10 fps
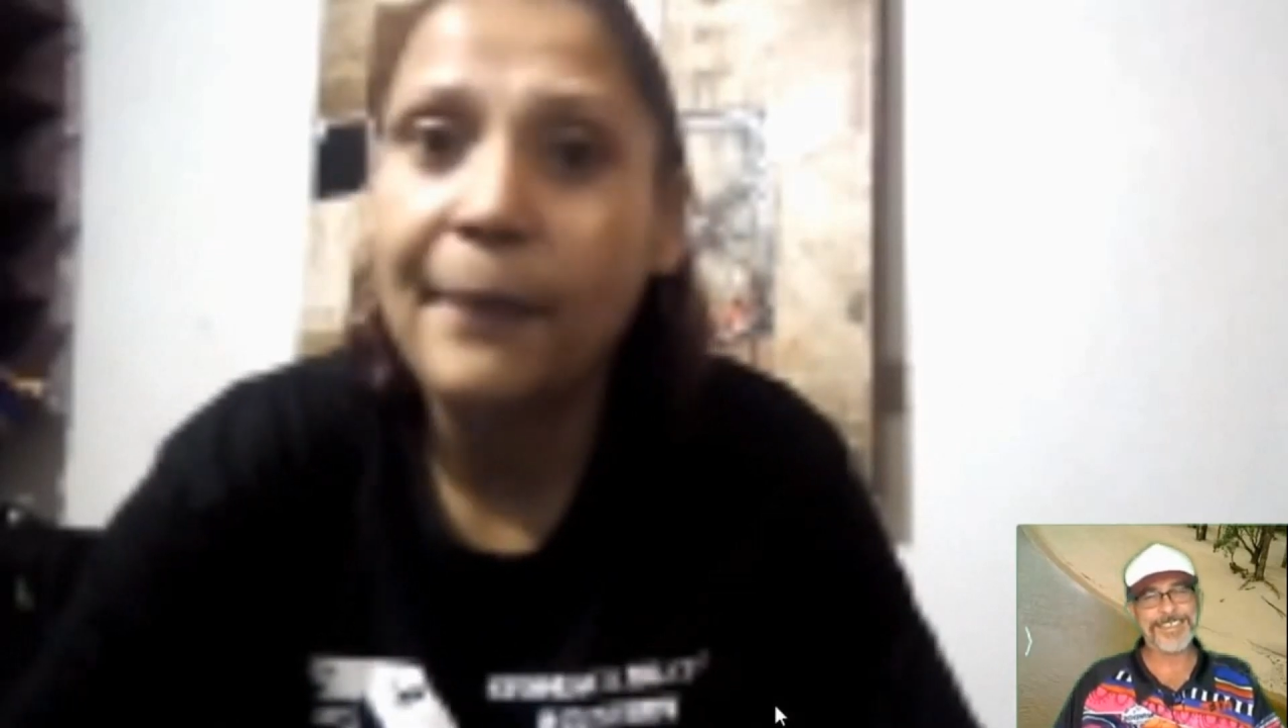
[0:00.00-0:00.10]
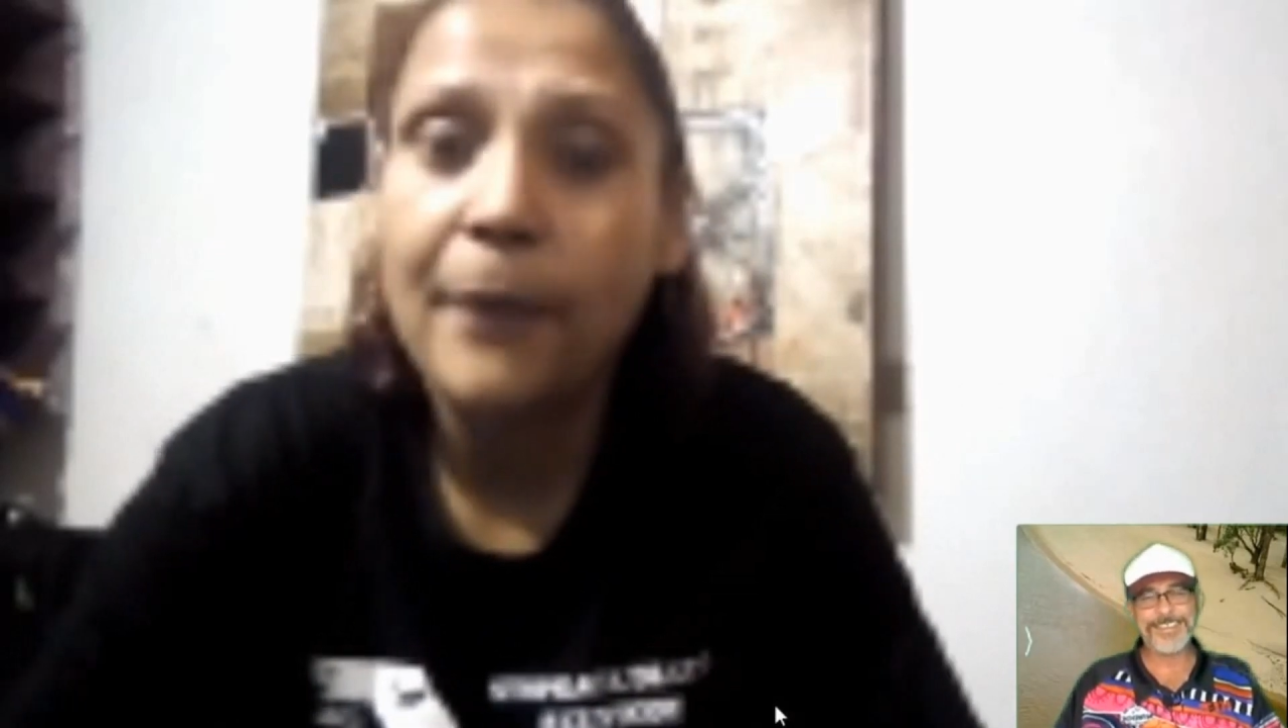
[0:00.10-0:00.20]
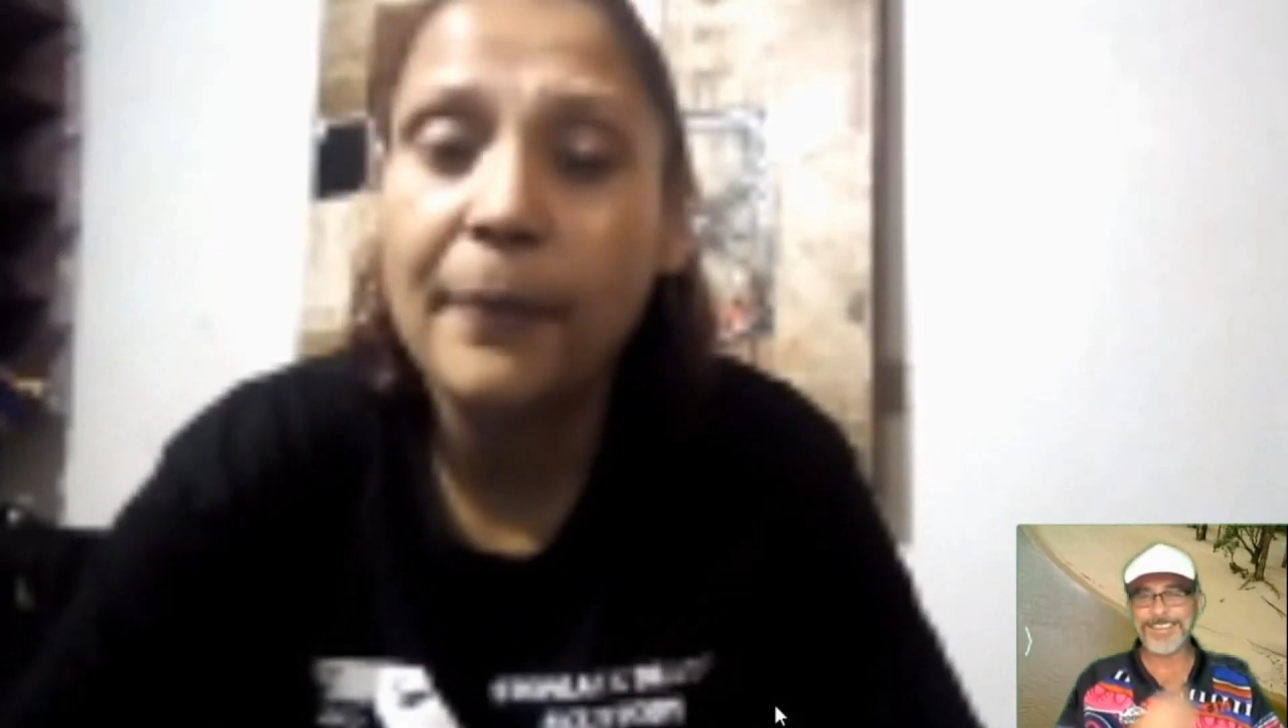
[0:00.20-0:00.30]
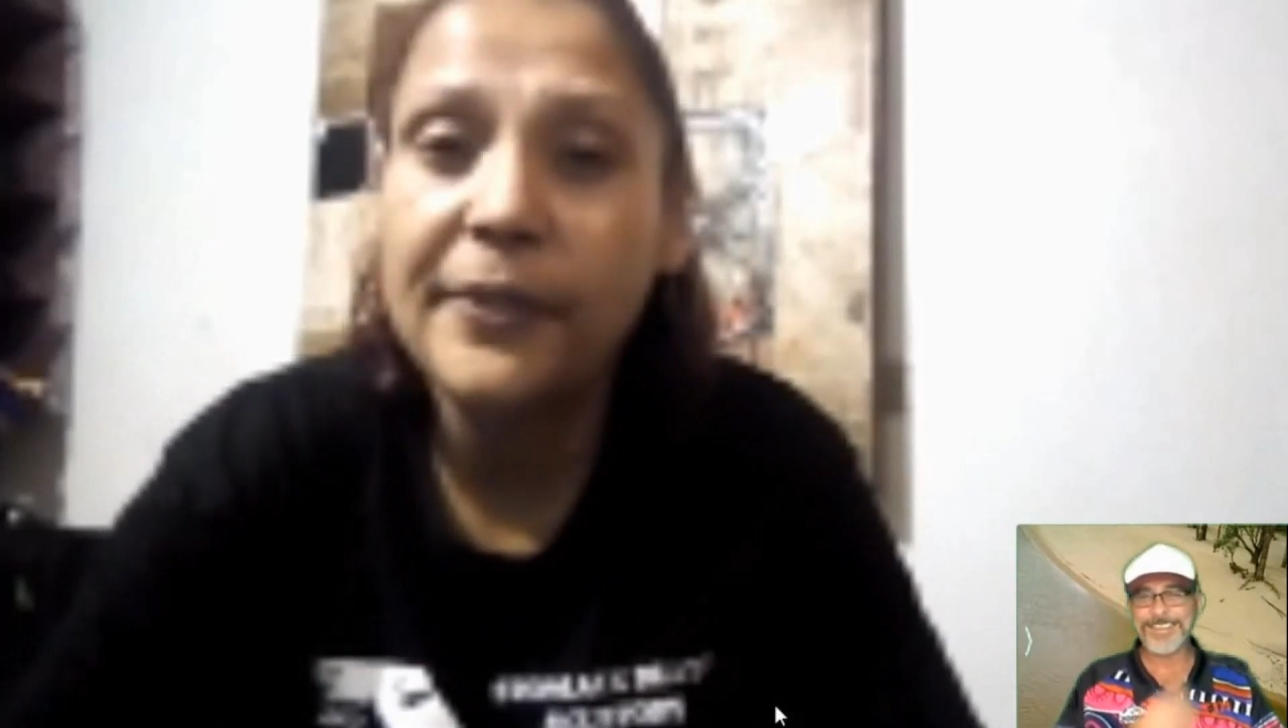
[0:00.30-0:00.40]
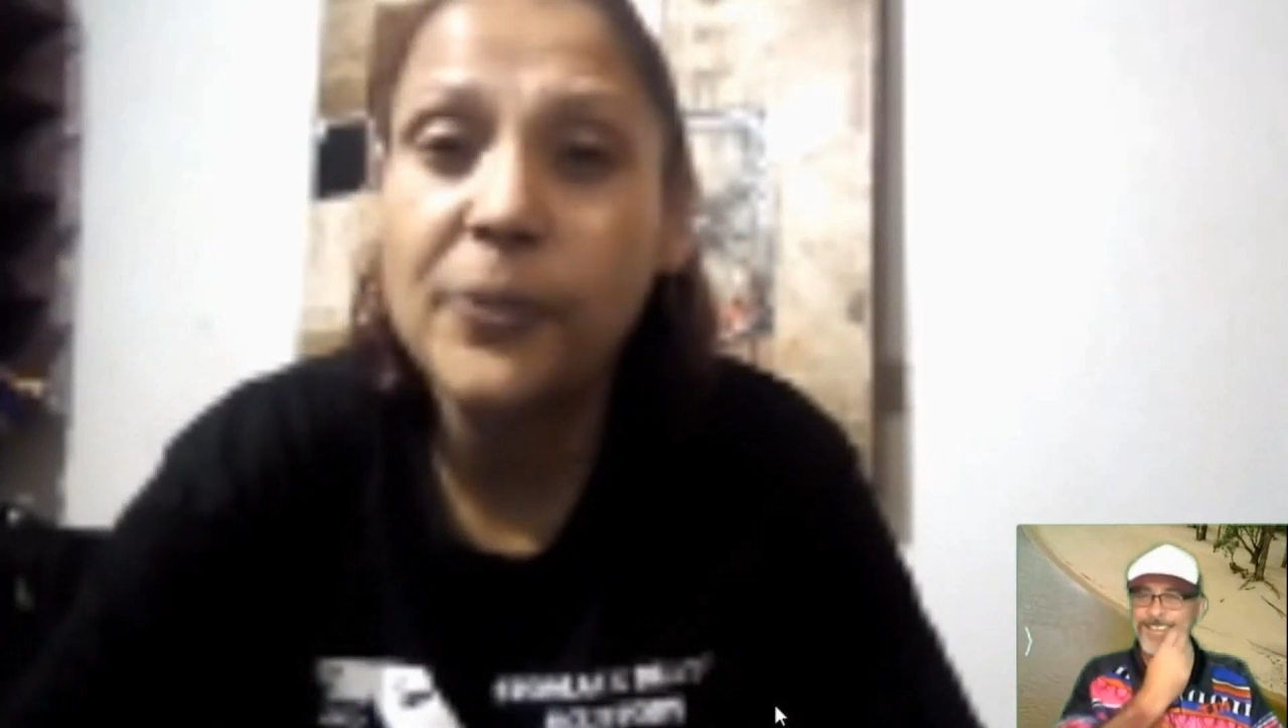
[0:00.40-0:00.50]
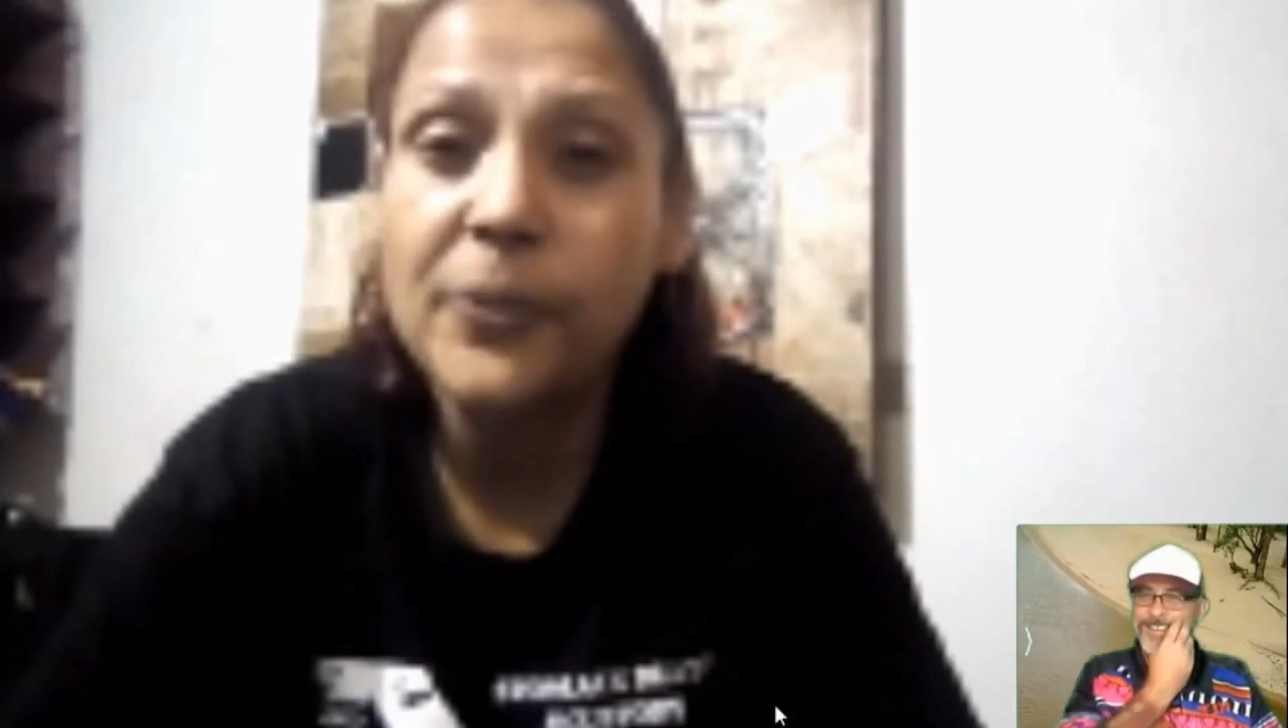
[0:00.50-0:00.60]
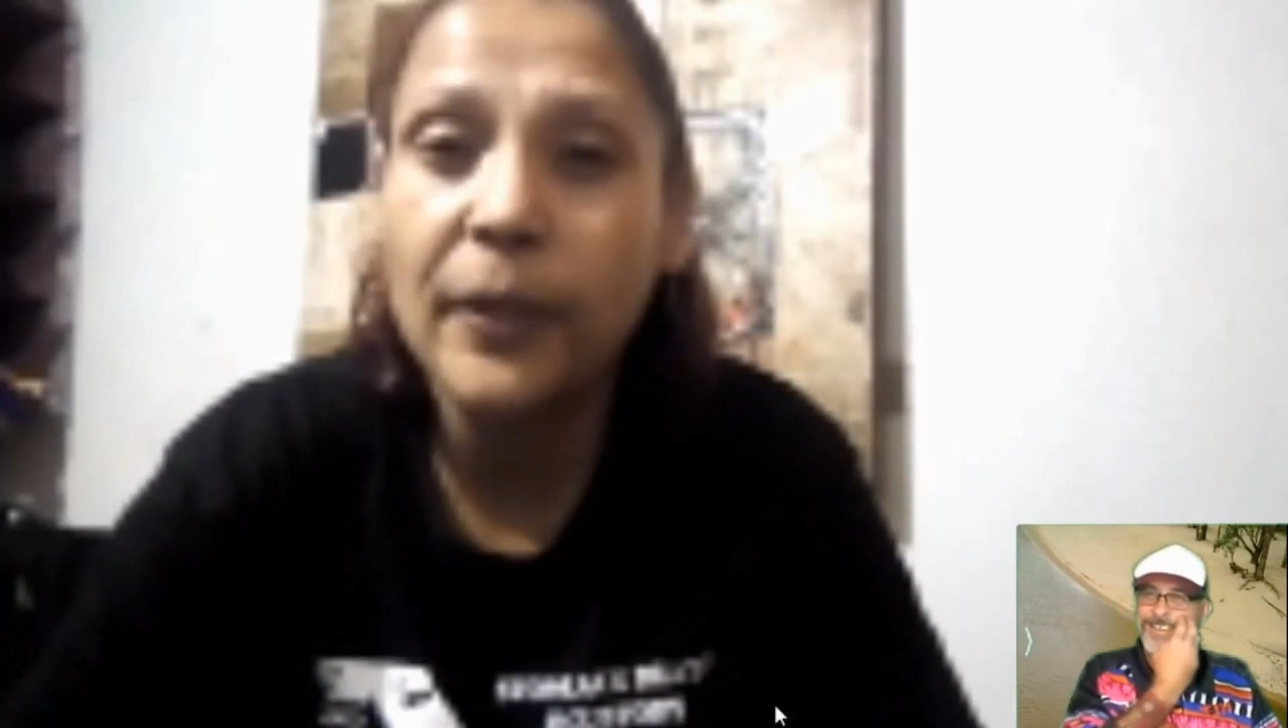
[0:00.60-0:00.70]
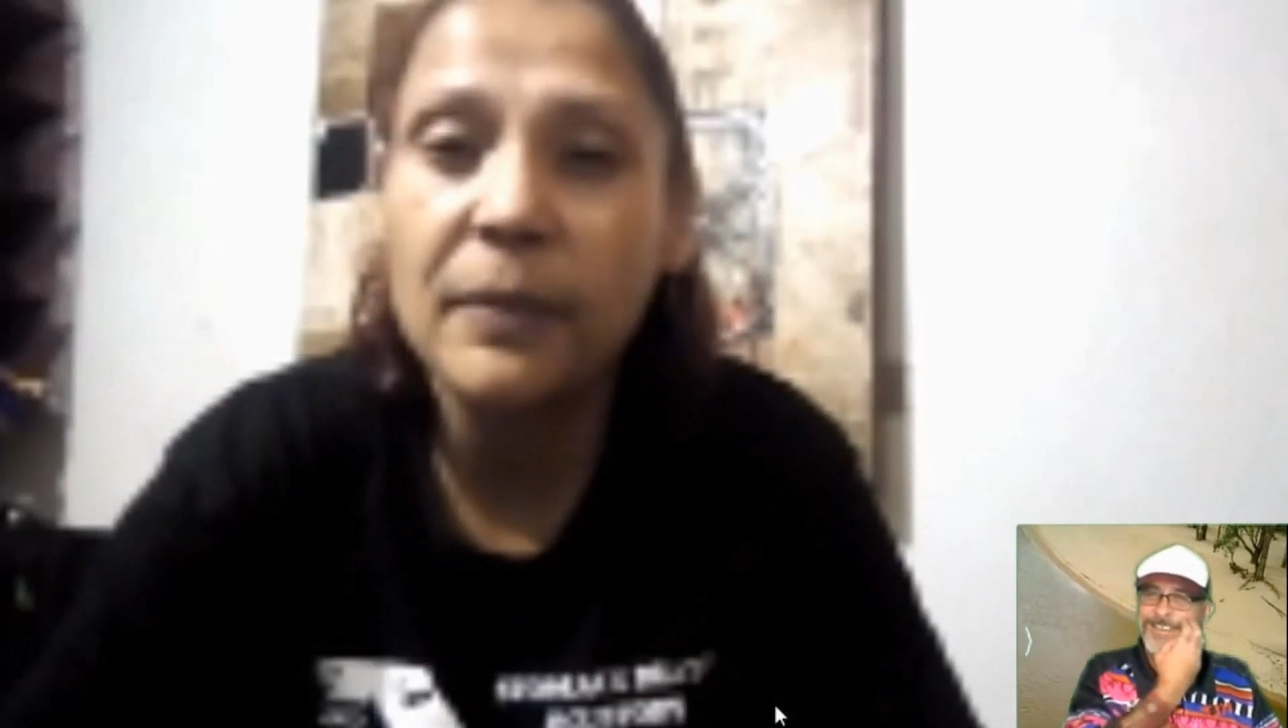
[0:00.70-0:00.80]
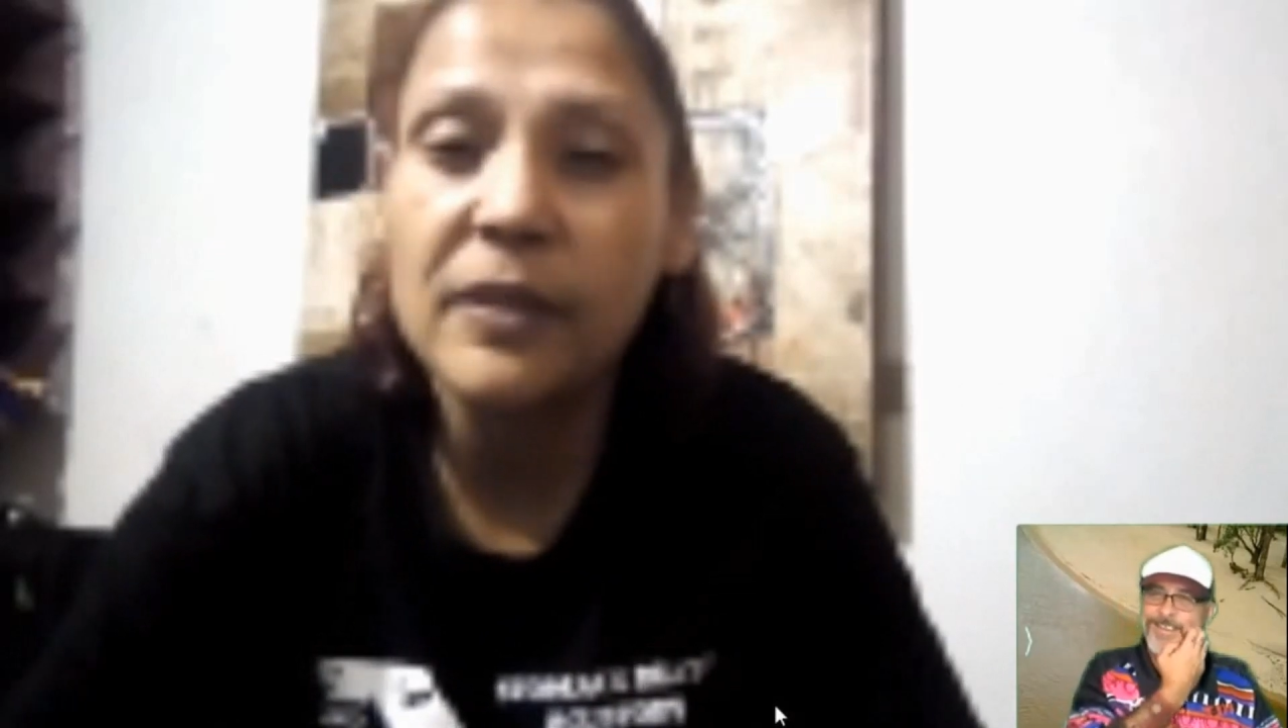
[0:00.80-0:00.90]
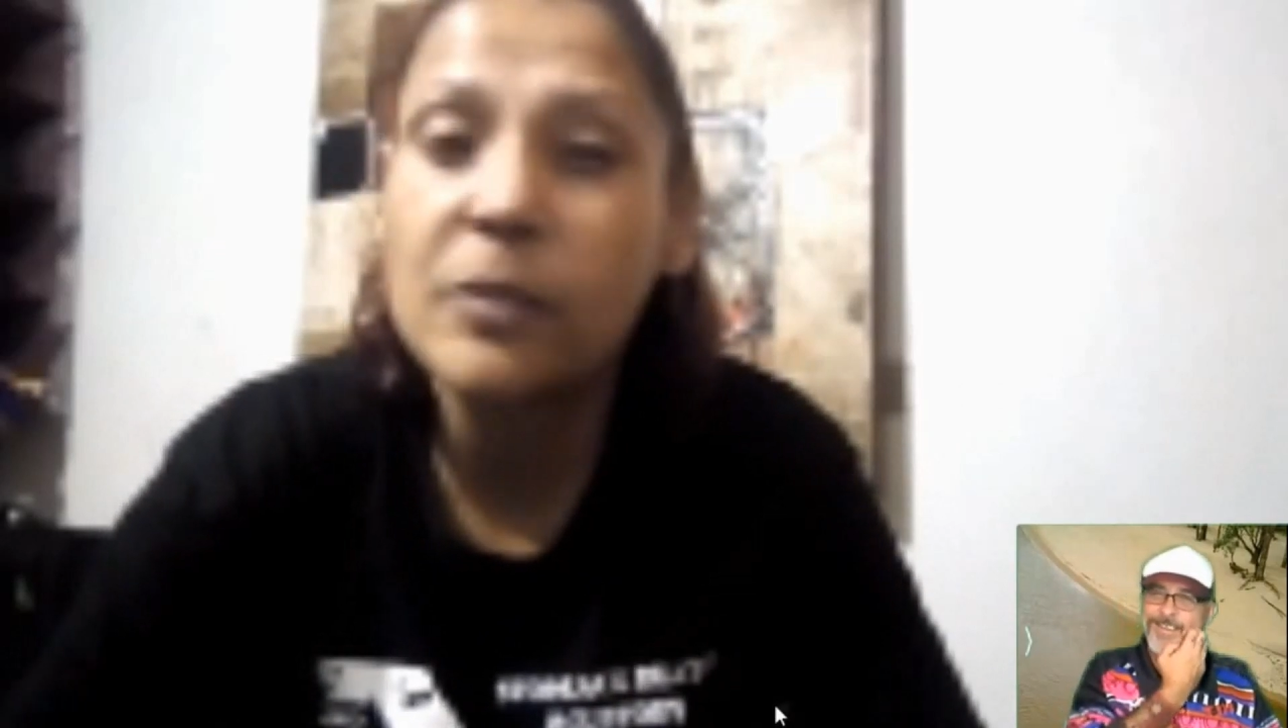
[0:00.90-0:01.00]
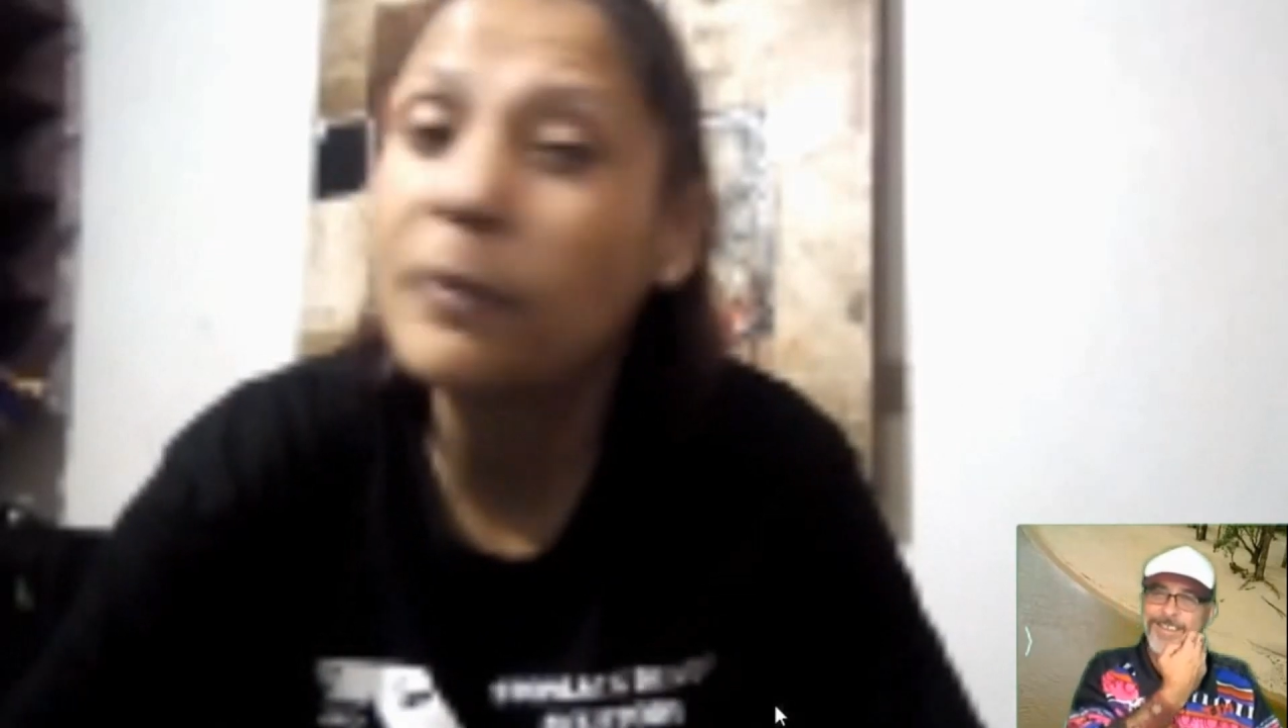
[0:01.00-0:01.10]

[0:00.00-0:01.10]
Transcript: probably 20 minutes